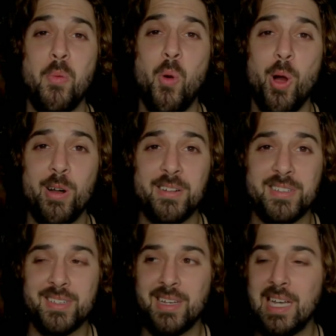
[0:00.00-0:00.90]

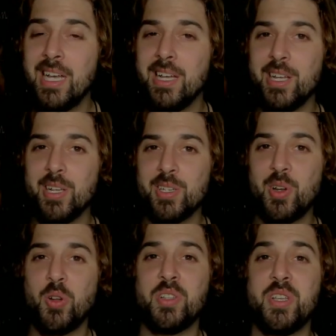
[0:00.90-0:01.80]
words
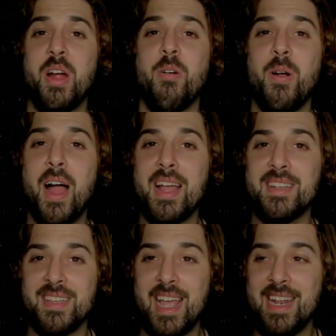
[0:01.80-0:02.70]
start to
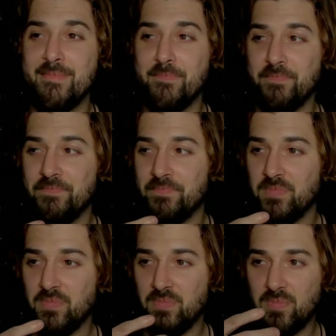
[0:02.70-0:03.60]
terrorize and
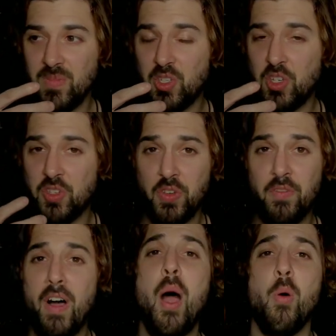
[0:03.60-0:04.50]
just
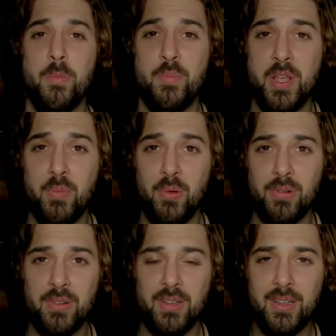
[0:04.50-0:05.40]
devour
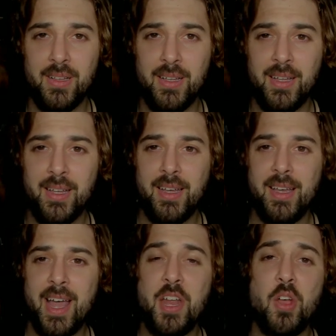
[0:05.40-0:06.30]
people.
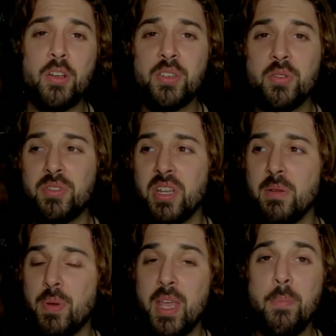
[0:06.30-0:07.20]
And you also see
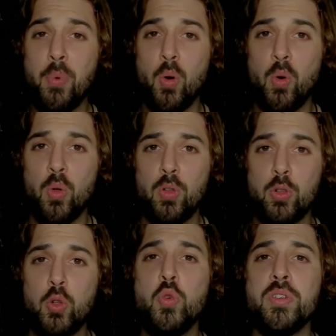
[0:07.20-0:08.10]
people
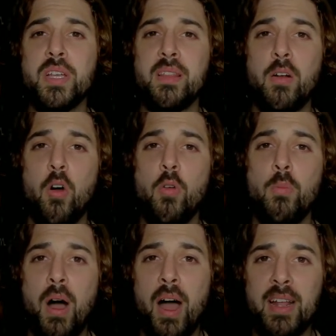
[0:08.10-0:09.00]
losing their own
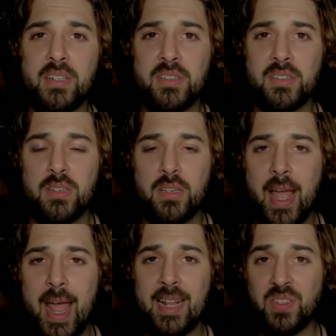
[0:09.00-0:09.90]
minds
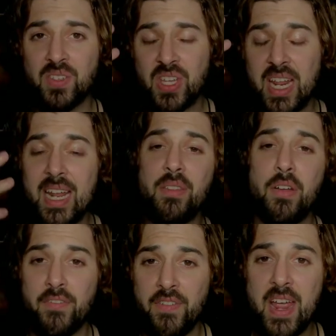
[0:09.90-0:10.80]
and skinning
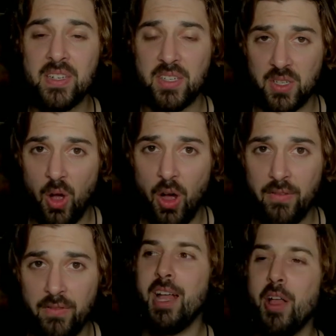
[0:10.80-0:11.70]
their faces
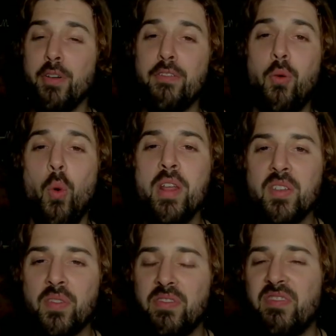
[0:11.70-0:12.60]
off. The Void
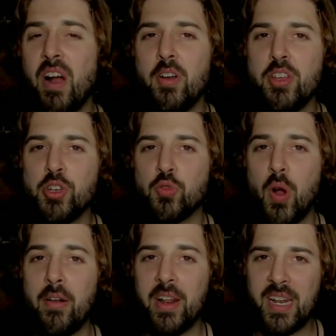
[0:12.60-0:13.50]
is very
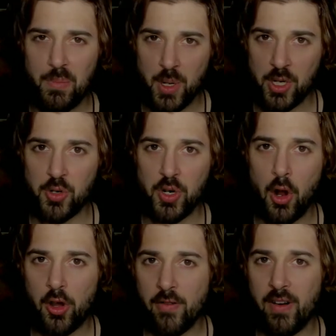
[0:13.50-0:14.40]
shrouded in mystery
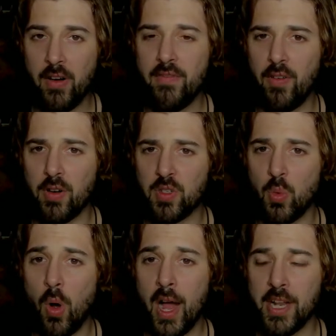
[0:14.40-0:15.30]
on your very first
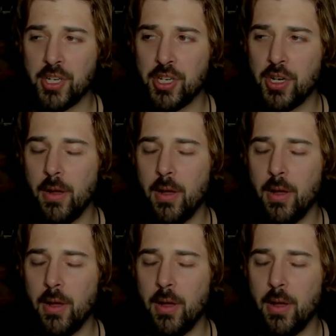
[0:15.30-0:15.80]
watch,